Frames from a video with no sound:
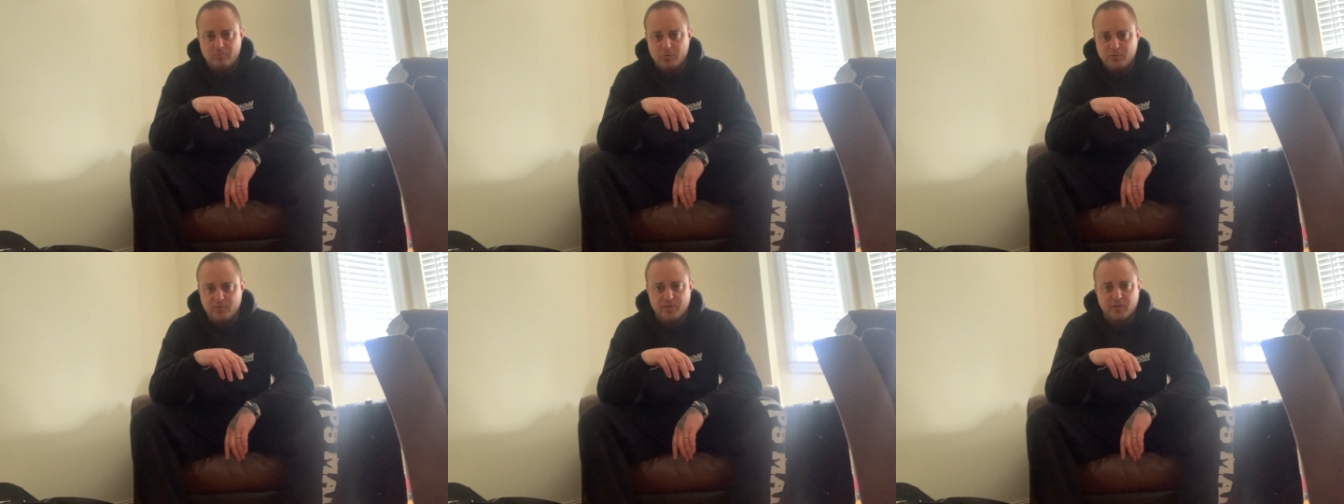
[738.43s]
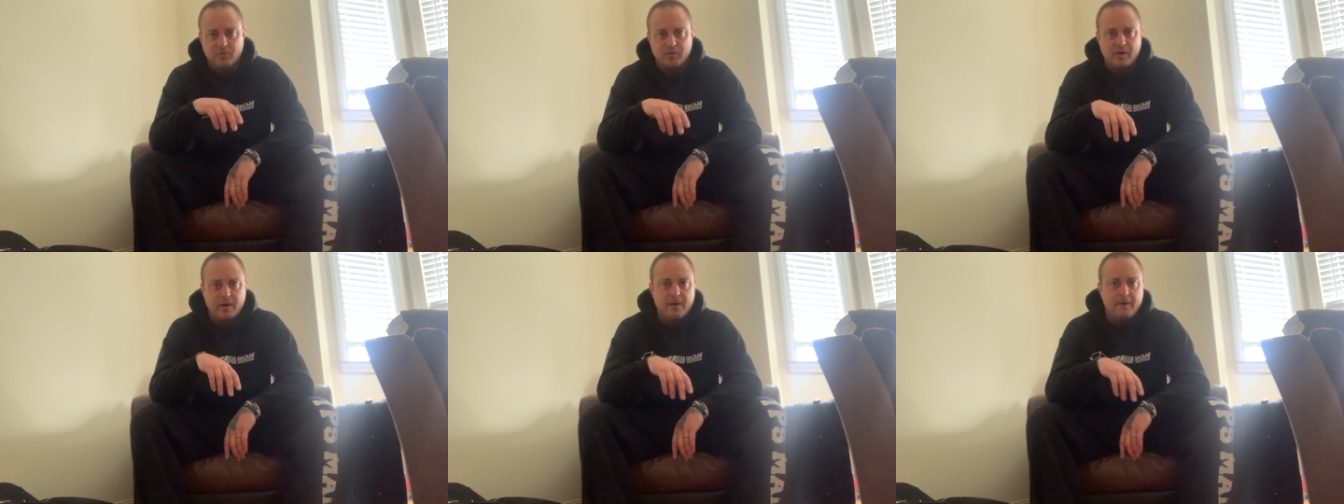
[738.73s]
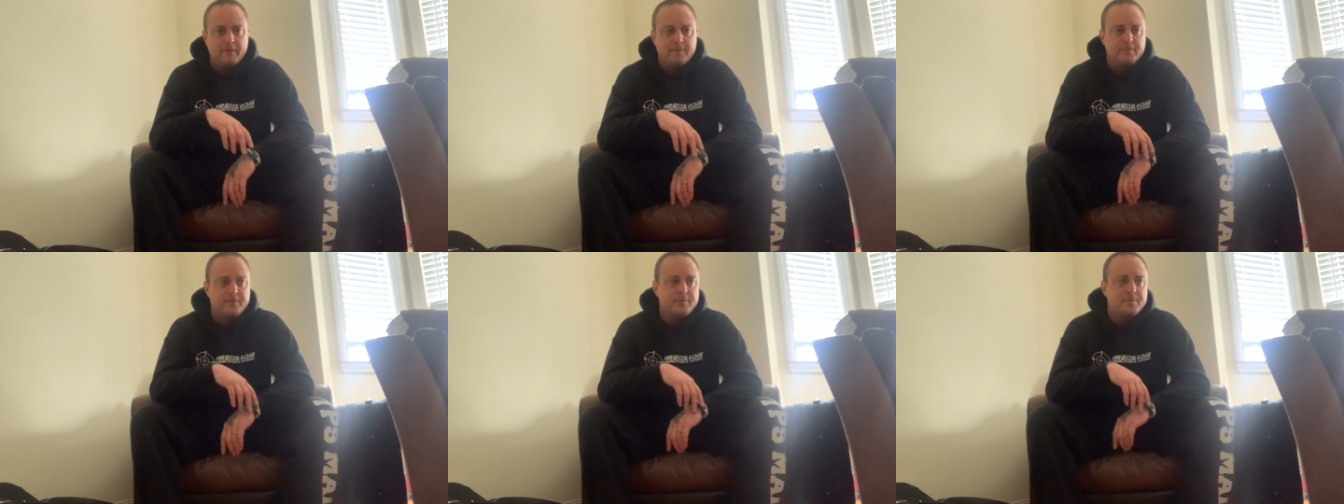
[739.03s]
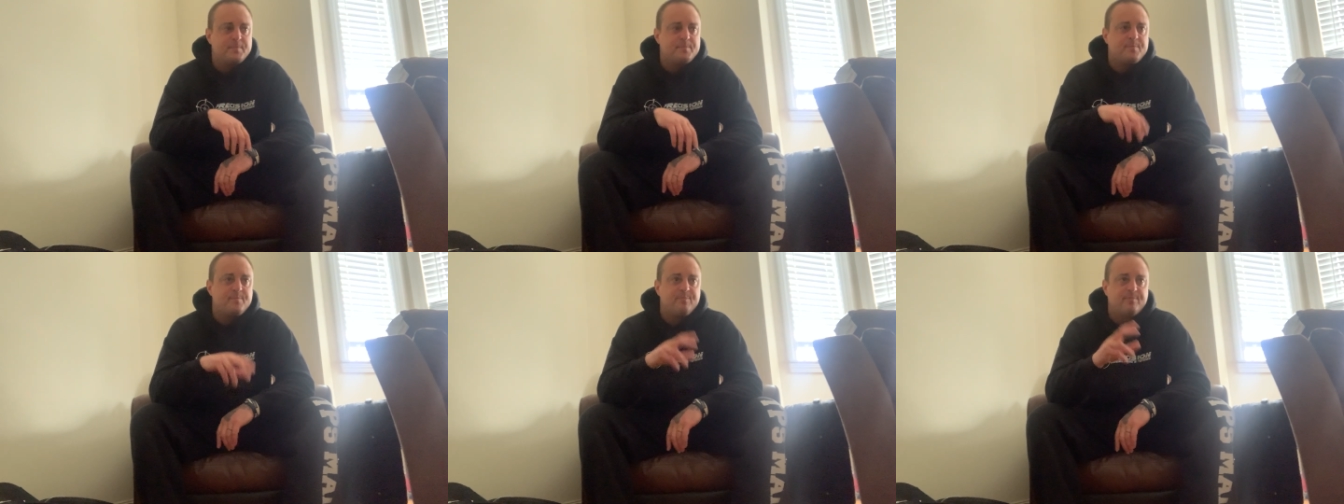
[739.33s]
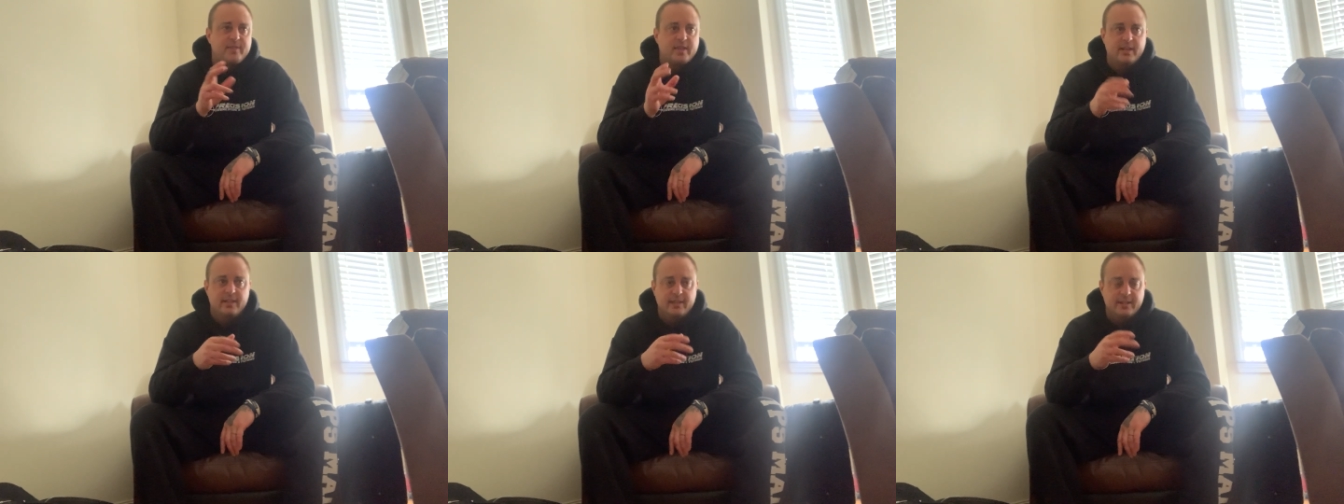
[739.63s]
moving around,
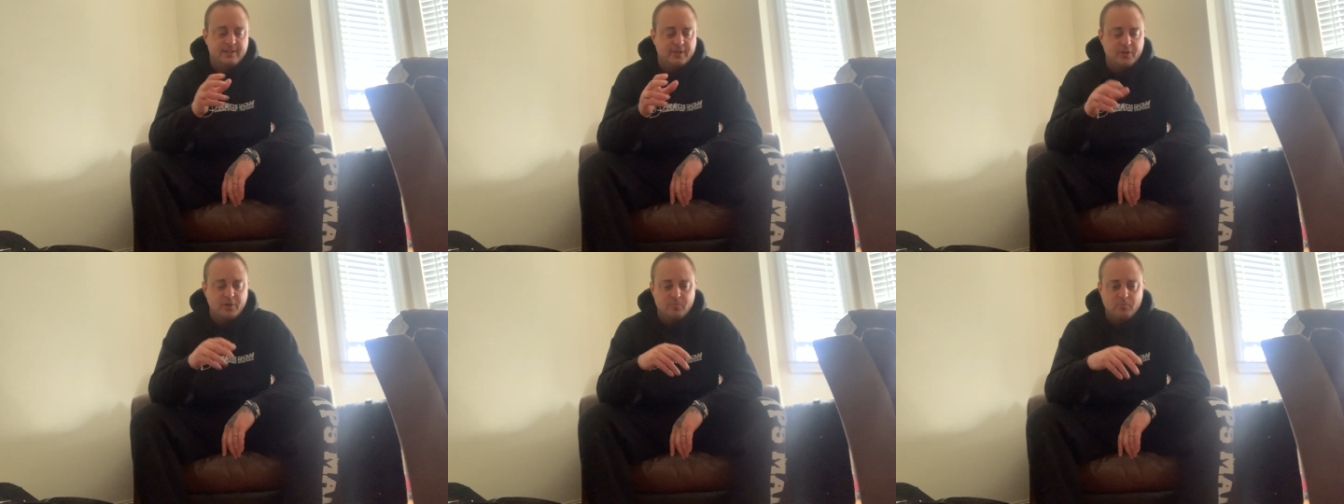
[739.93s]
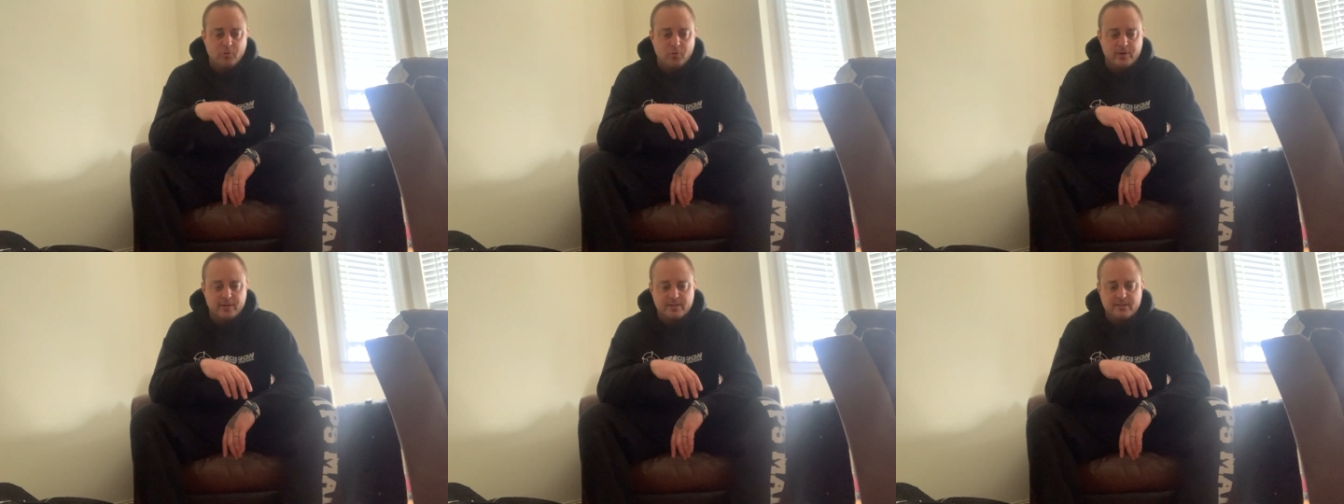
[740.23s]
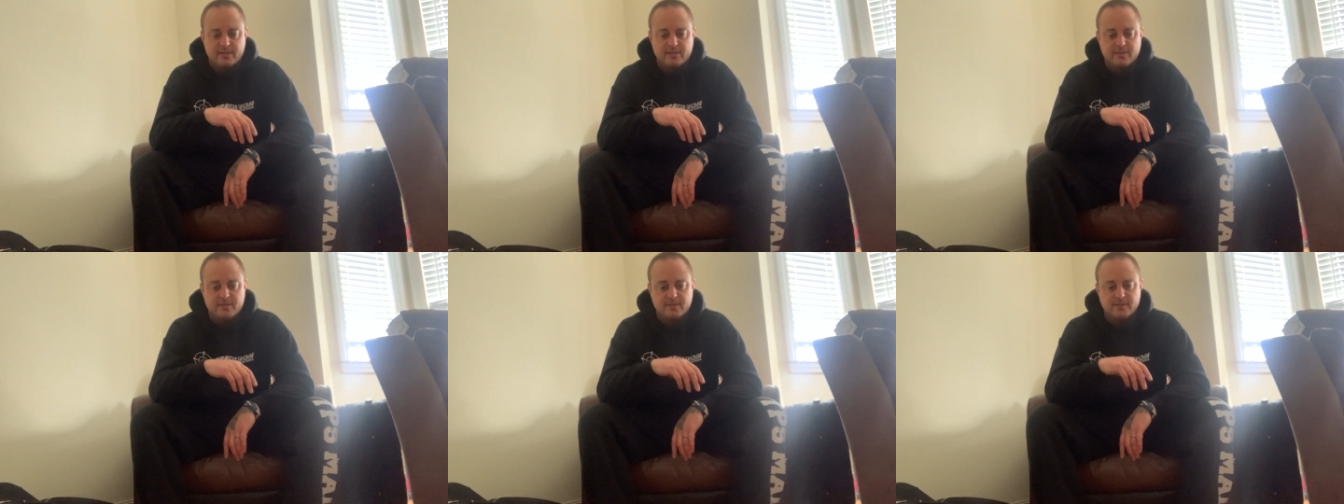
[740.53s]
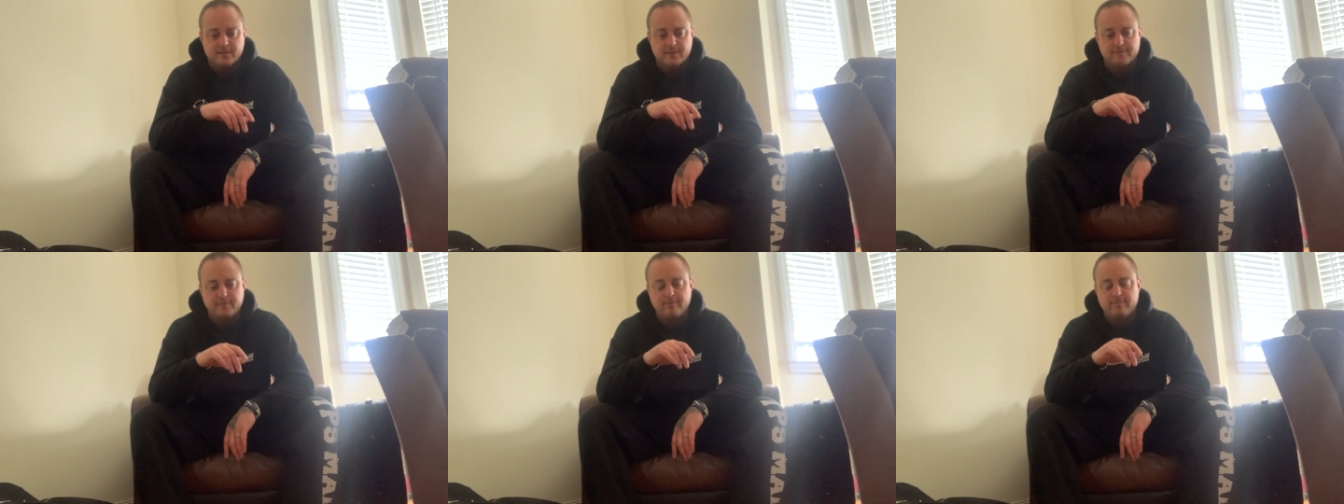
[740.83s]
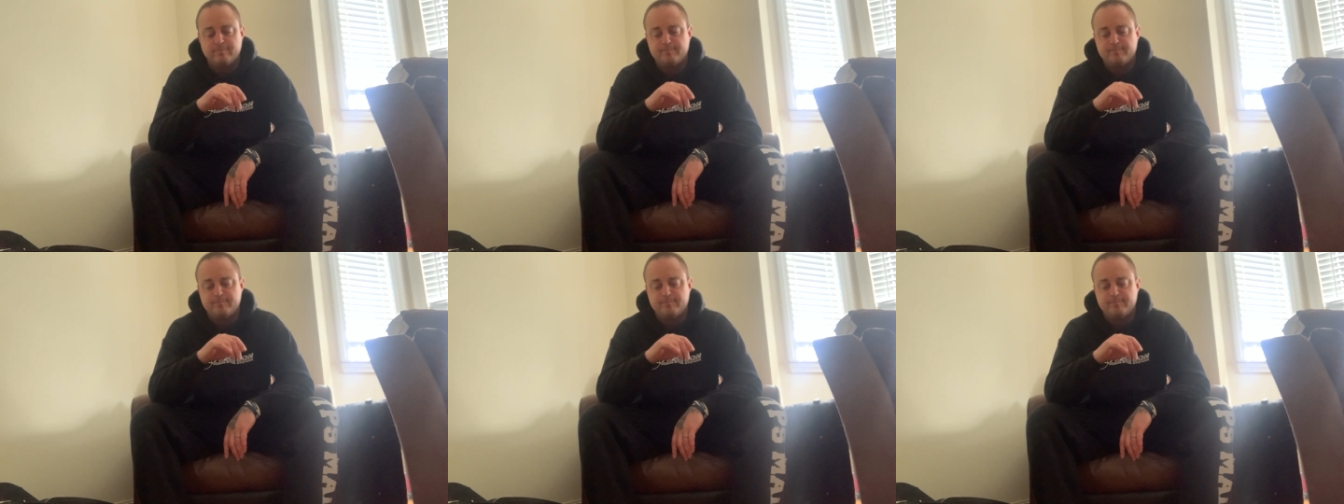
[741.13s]
and then the good mornings and stuff.